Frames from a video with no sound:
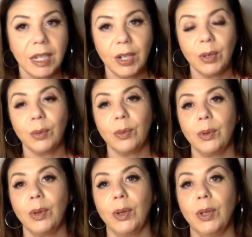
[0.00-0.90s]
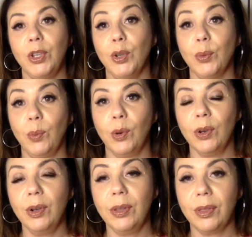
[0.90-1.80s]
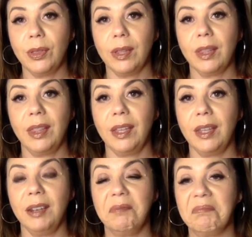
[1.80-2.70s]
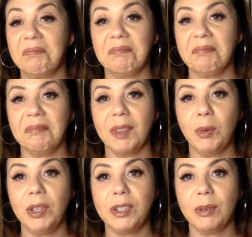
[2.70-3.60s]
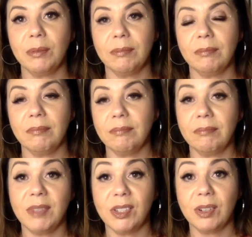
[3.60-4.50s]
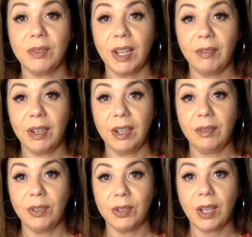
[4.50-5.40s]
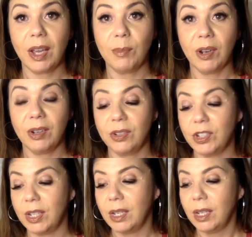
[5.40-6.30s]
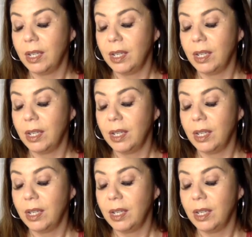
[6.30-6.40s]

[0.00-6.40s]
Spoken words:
you know, your worth, then really don't deserve to have any of your time or energy.